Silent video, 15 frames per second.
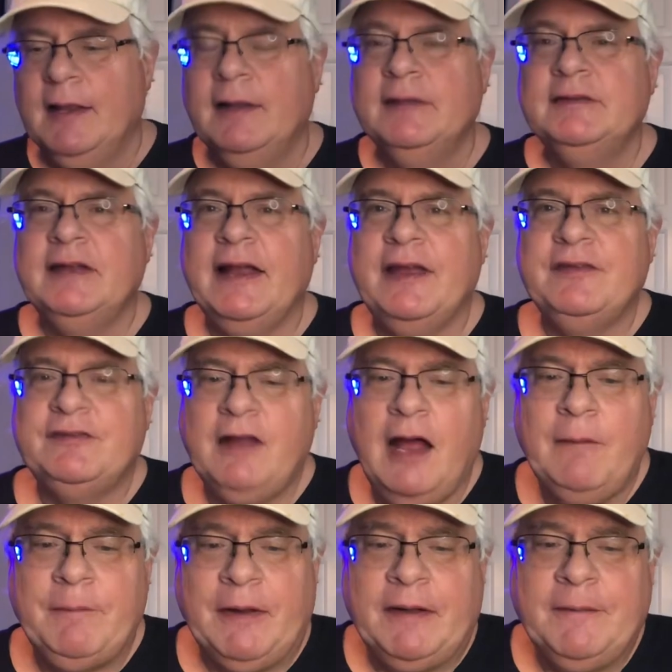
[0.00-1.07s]
Today's
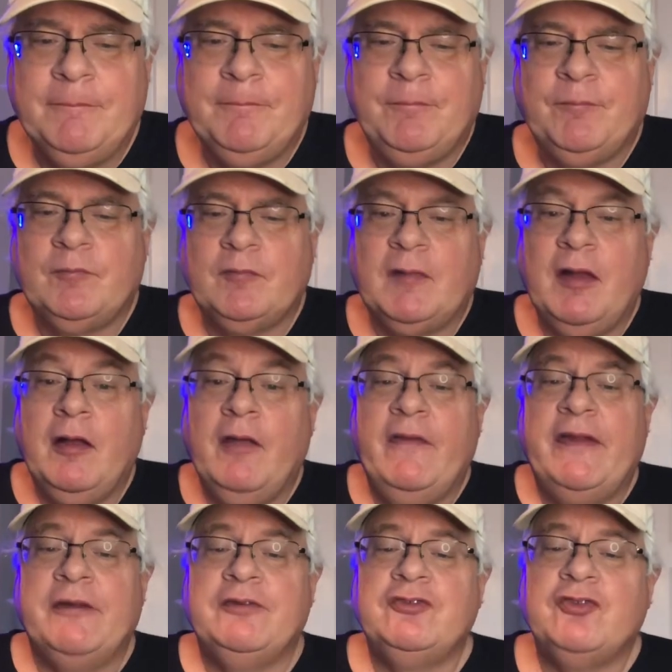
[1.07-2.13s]
topic,
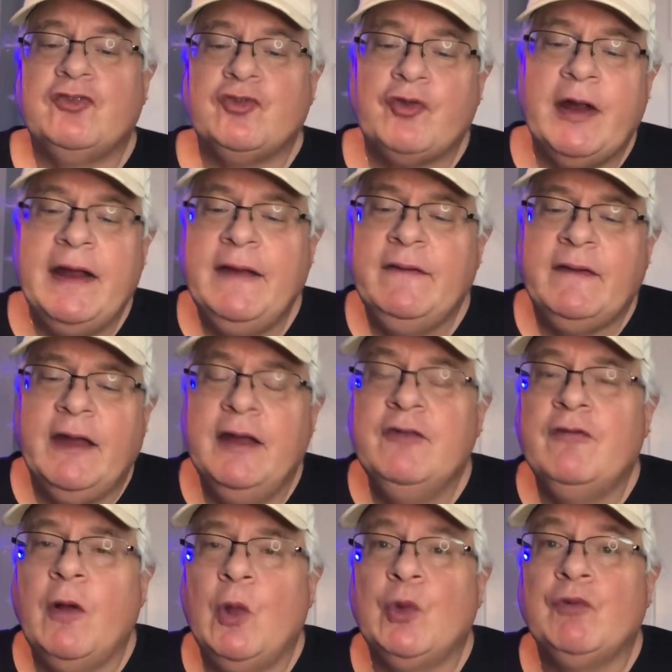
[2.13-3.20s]
there's strength
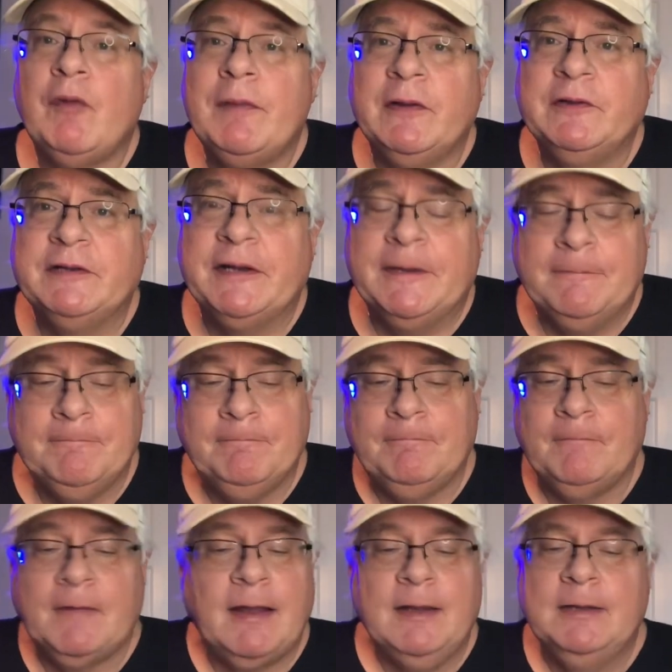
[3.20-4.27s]
in vulnerability,
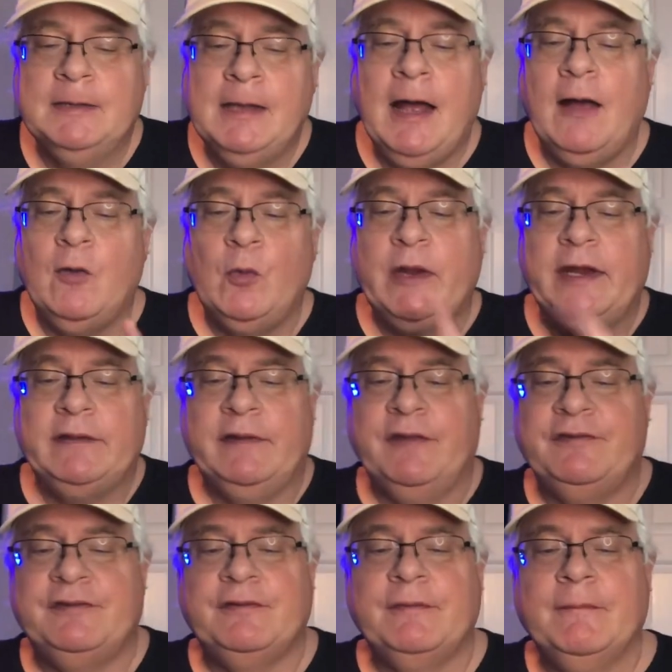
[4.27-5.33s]
not
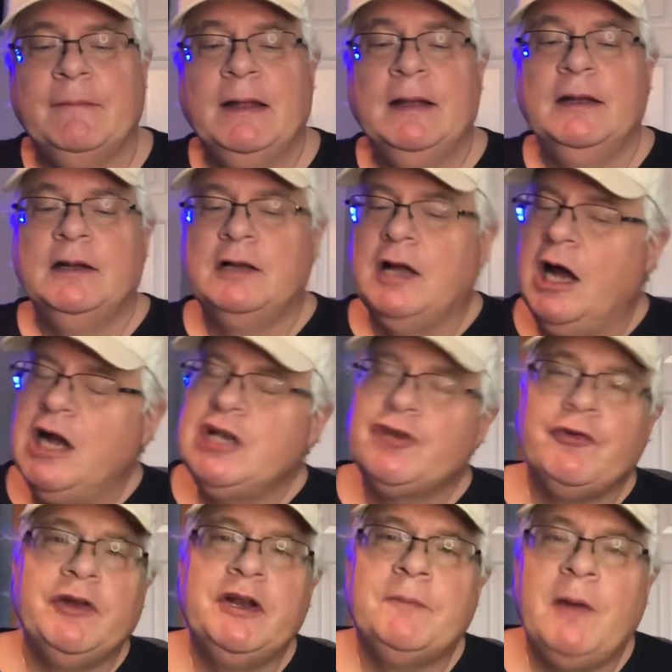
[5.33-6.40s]
weakness.
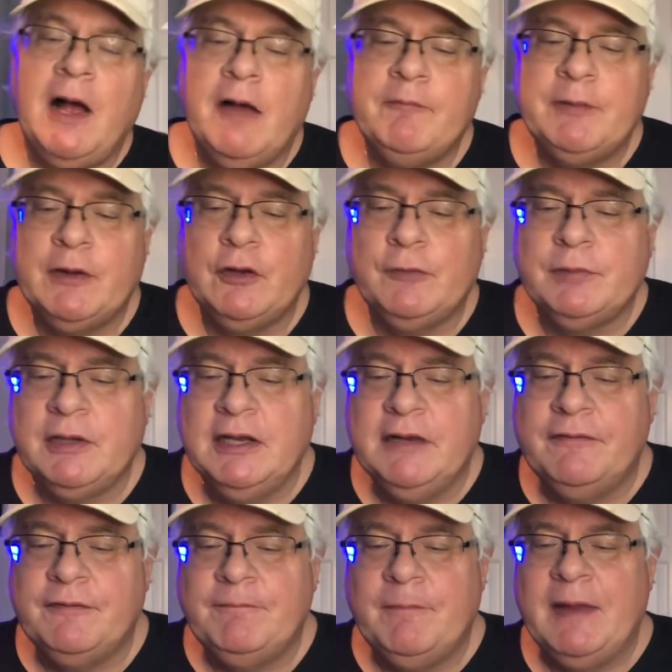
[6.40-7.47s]
Contrary to popular
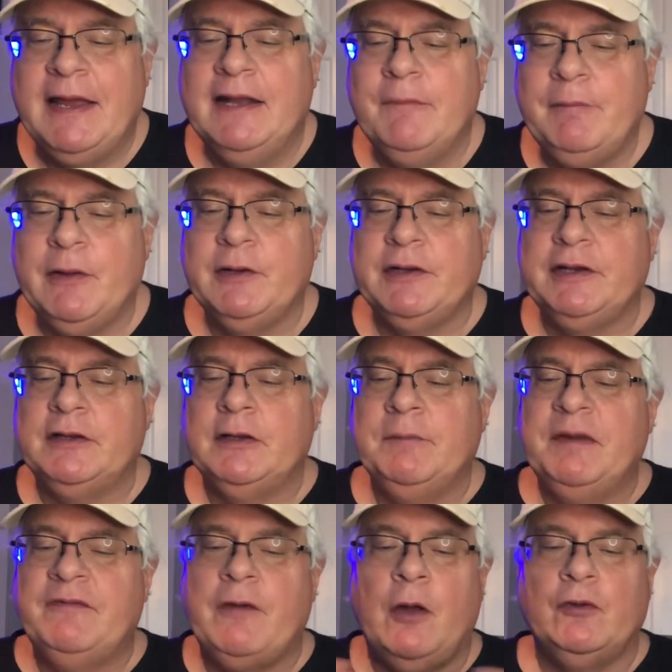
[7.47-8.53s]
belief, inability to
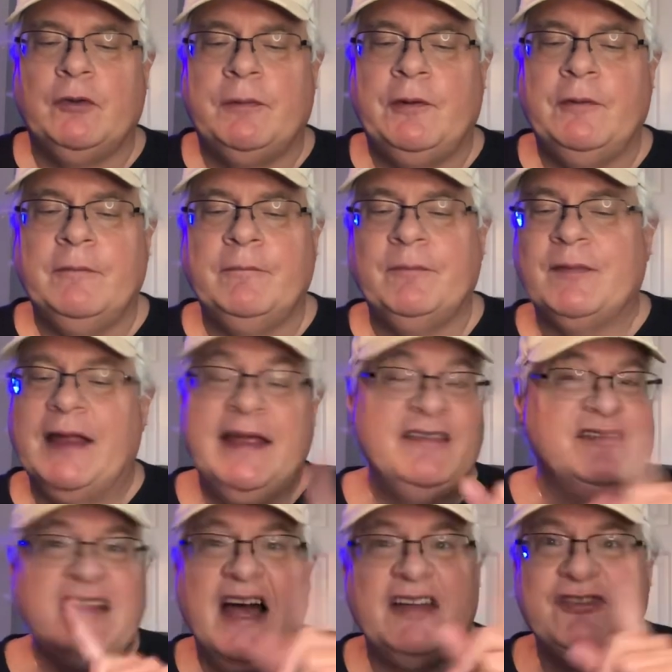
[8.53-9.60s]
be vulnerable
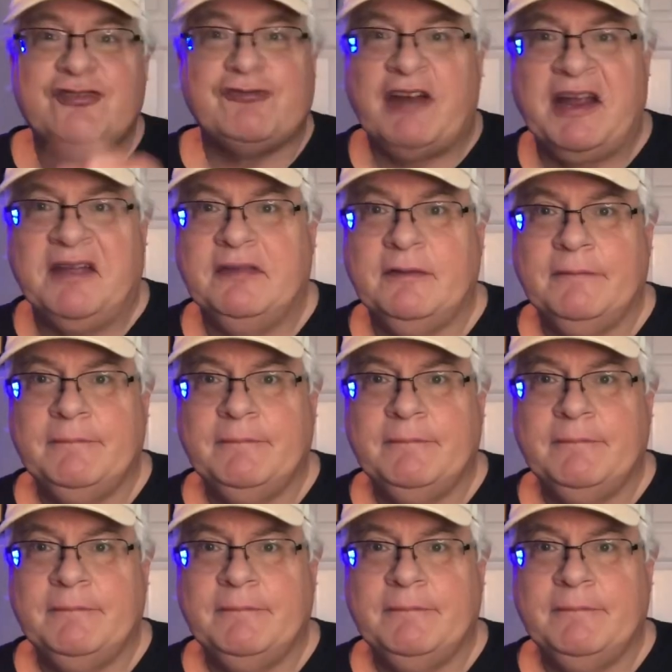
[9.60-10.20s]
is not a strength,